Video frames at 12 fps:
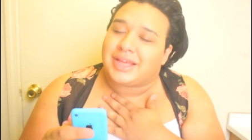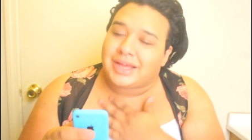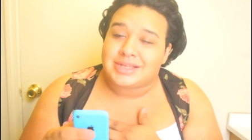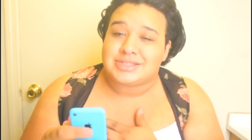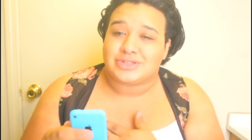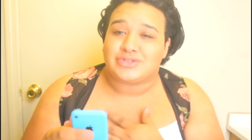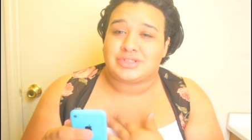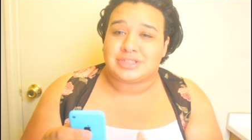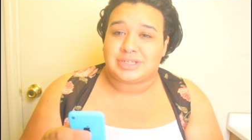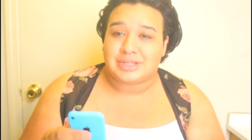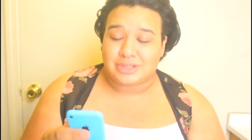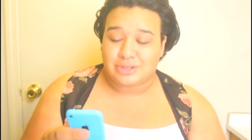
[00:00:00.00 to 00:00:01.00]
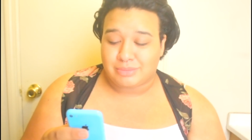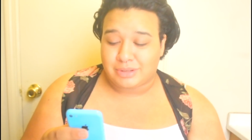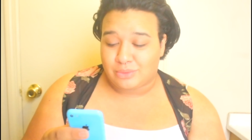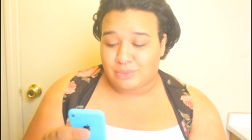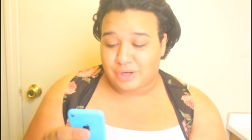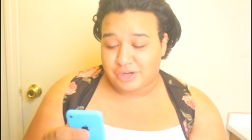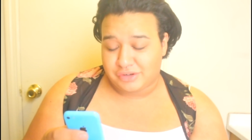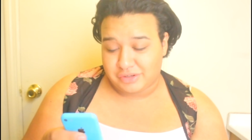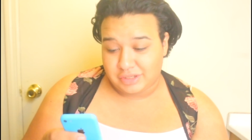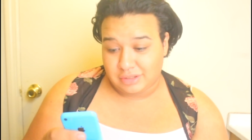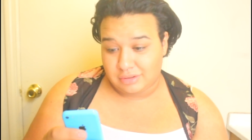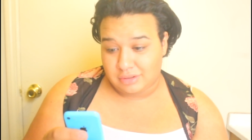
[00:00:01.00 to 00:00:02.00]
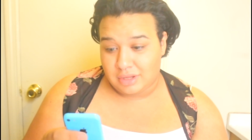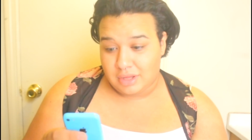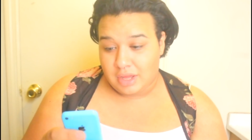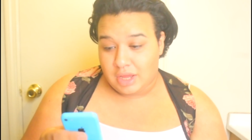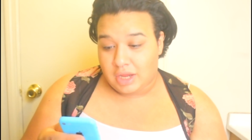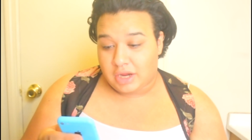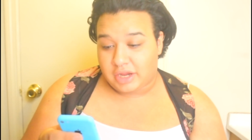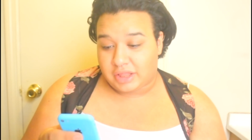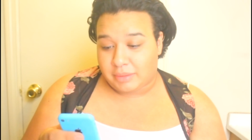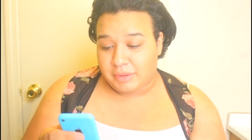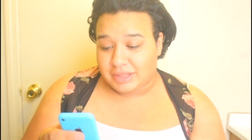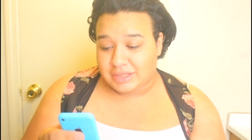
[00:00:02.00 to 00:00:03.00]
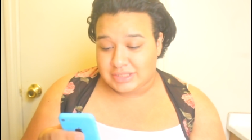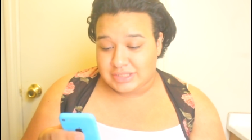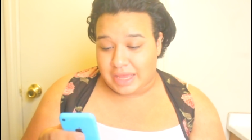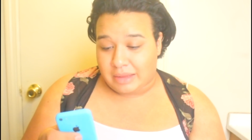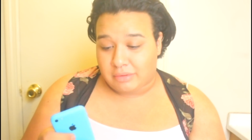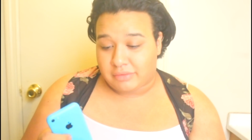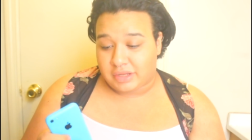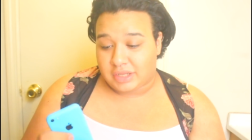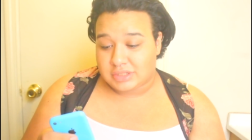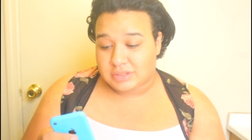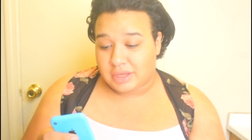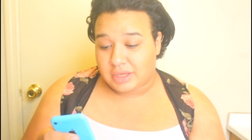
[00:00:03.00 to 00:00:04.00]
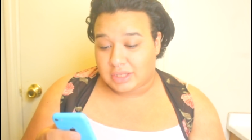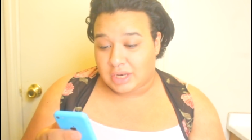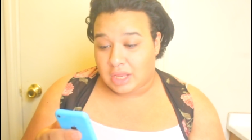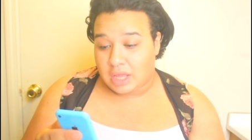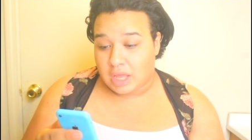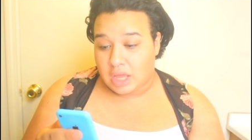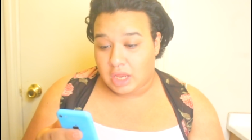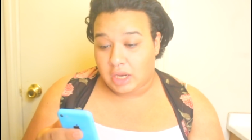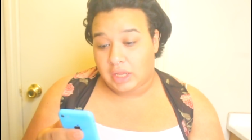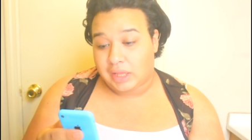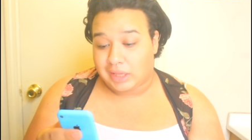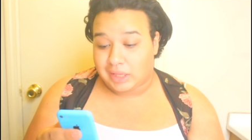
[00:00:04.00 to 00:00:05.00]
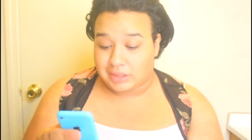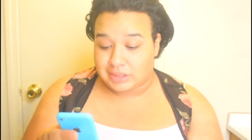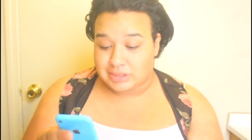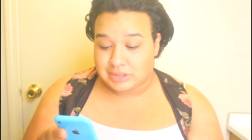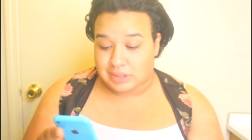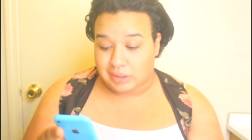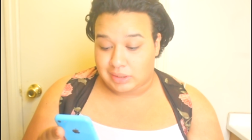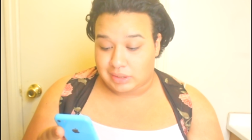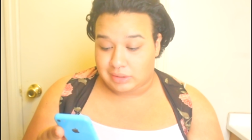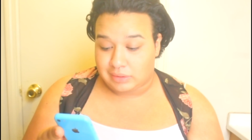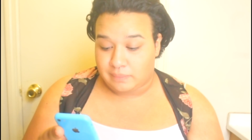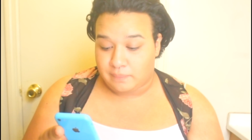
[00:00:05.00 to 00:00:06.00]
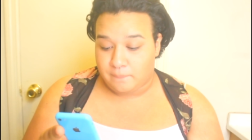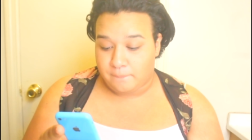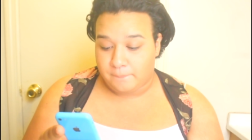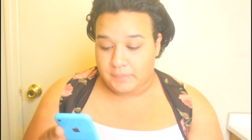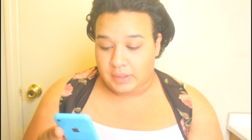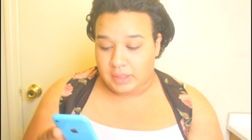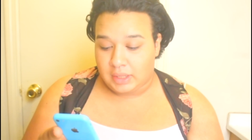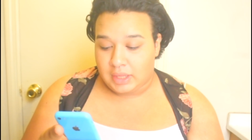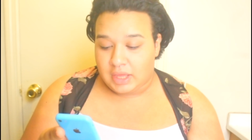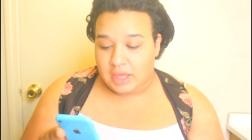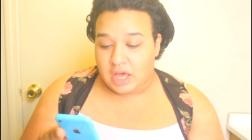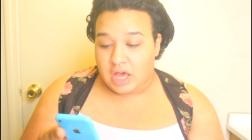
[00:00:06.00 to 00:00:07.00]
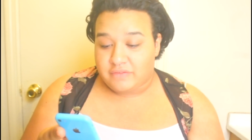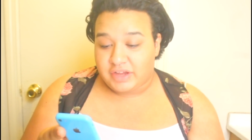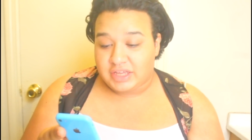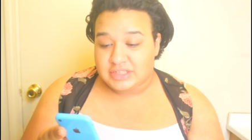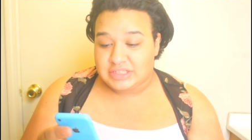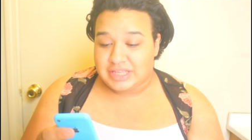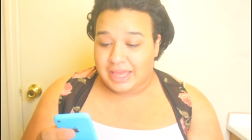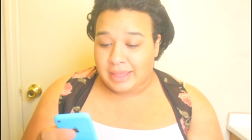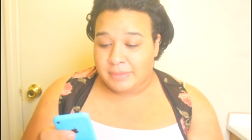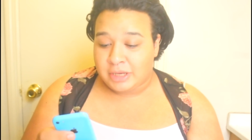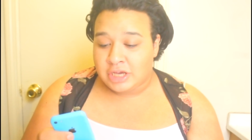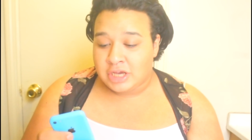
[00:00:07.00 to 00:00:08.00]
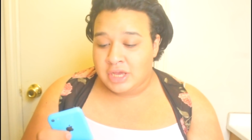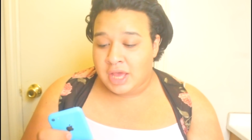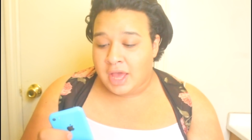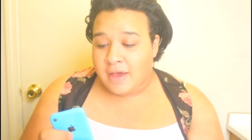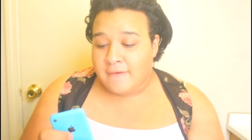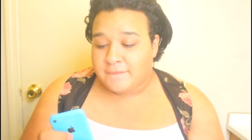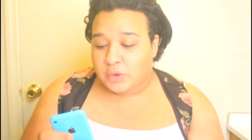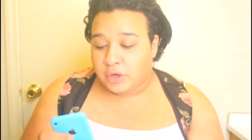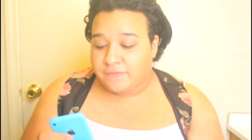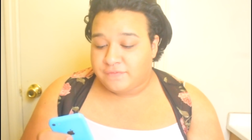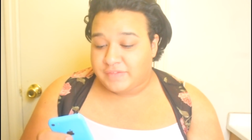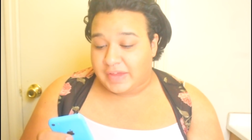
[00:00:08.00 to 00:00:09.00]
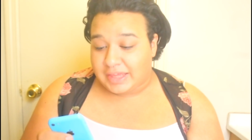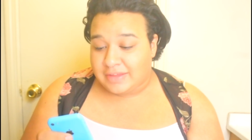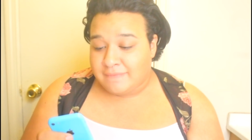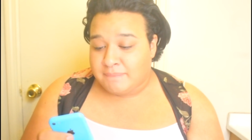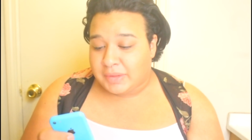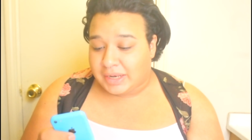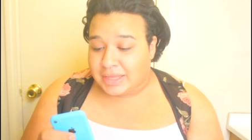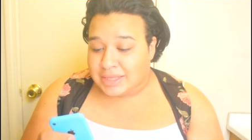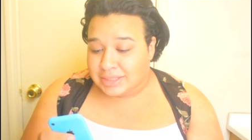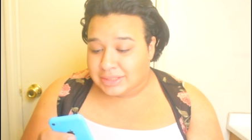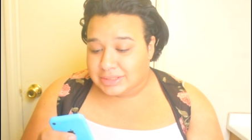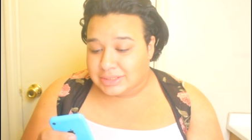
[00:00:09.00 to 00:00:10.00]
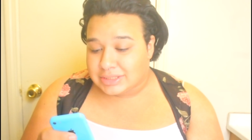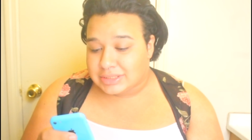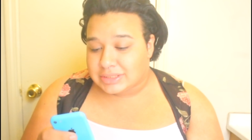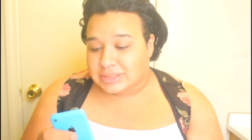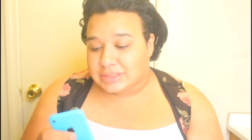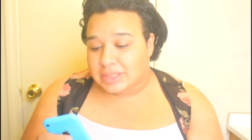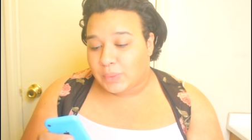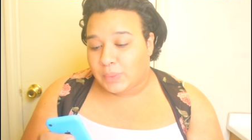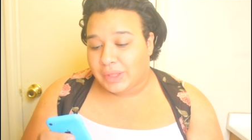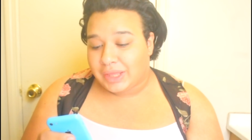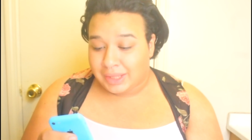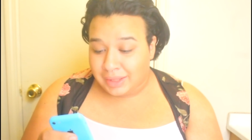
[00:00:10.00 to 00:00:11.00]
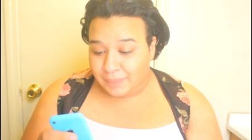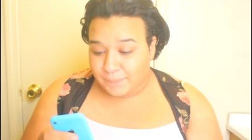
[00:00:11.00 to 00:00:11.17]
As Christina, you better work. Alright, let me get this timer ready so I can get this started. Alright, timer for 5 minutes. Okay.